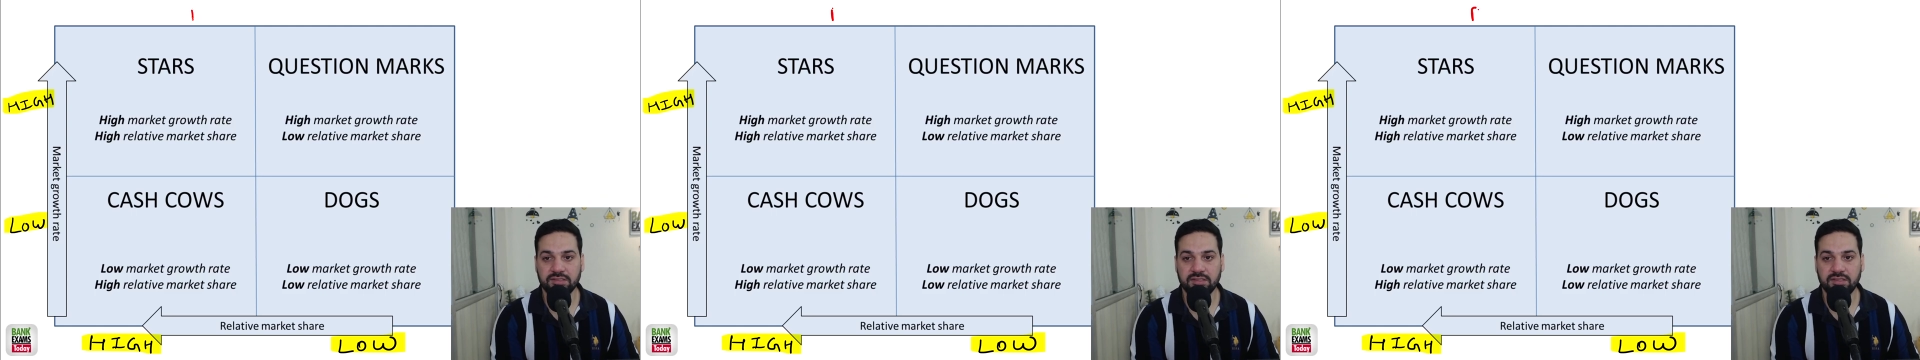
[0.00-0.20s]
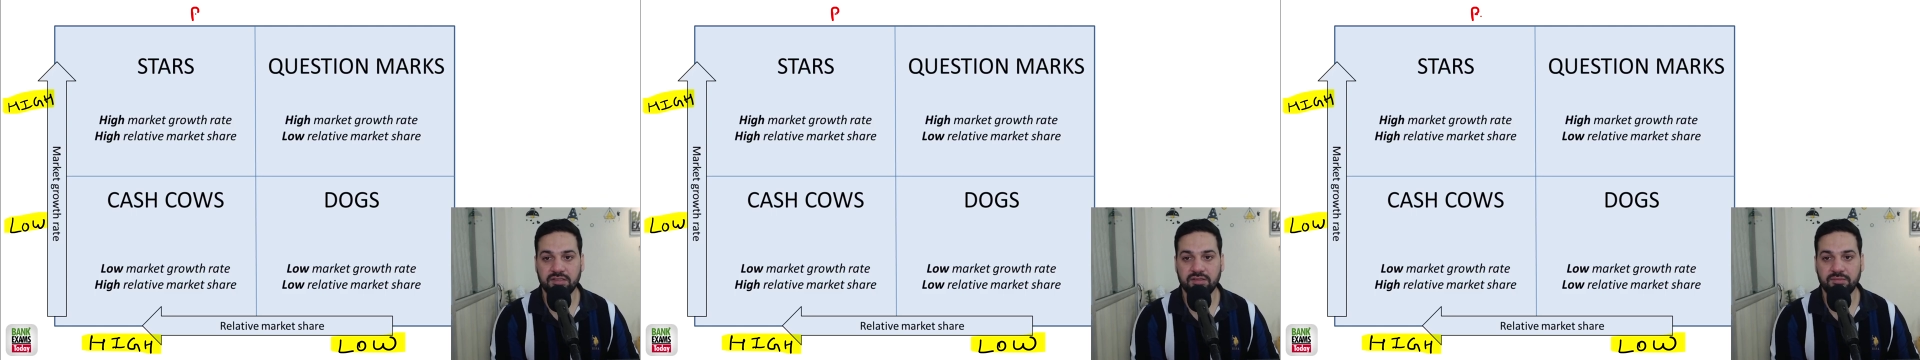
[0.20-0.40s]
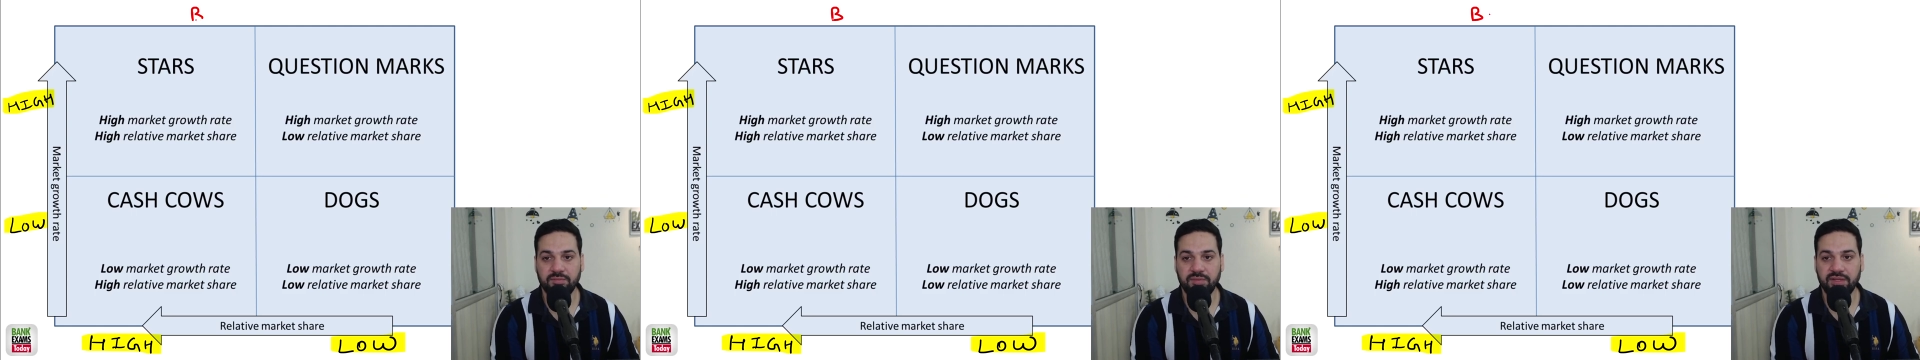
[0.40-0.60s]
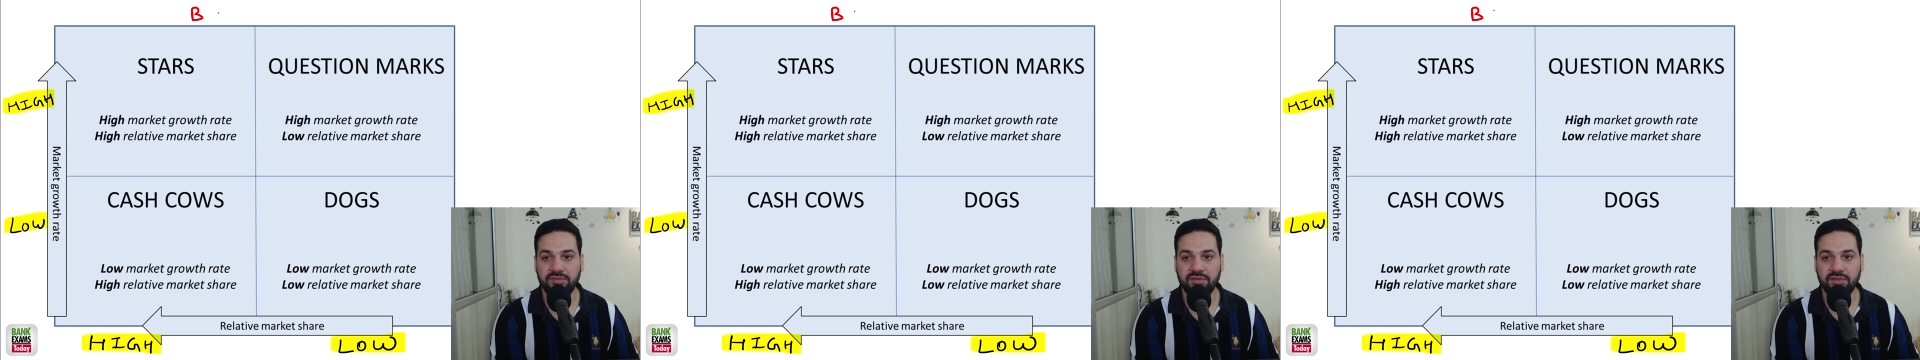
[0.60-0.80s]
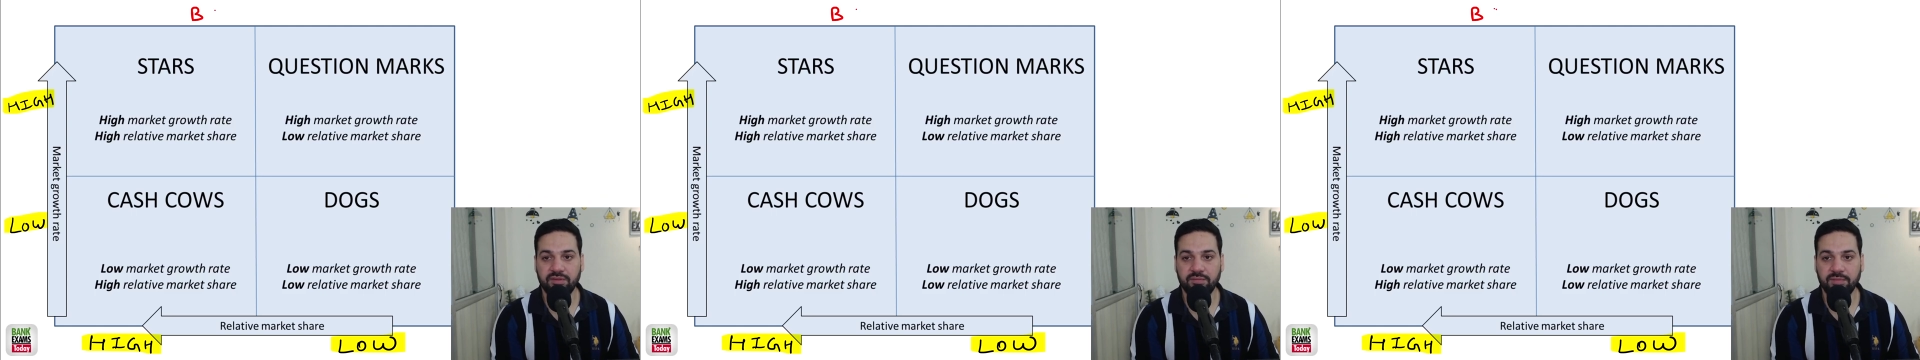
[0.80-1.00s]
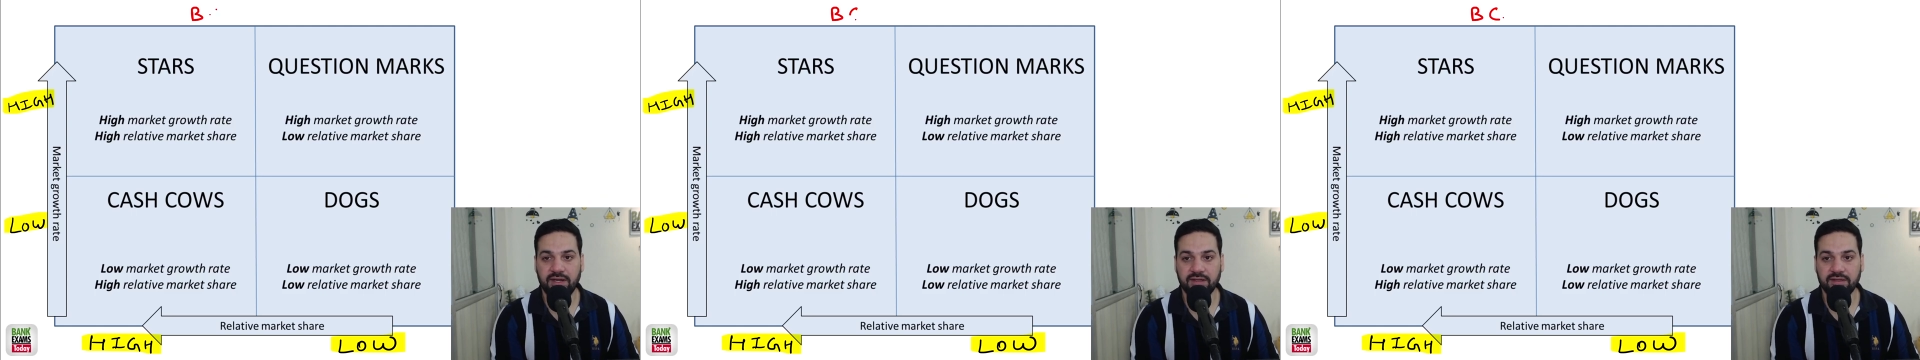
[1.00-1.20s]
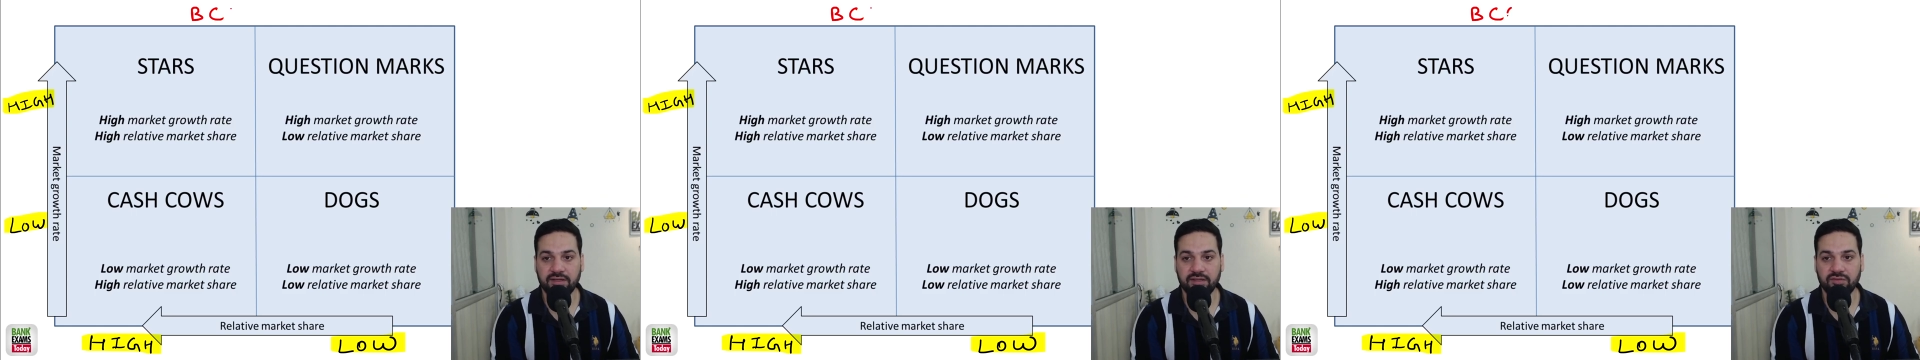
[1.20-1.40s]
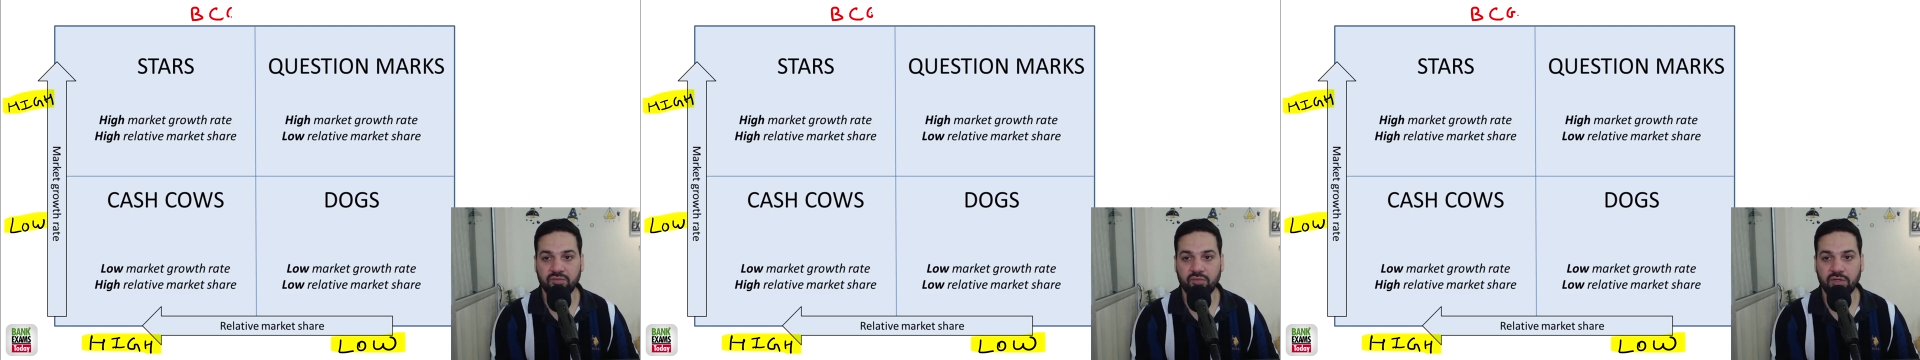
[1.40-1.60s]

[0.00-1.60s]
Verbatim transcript: BCG matrix,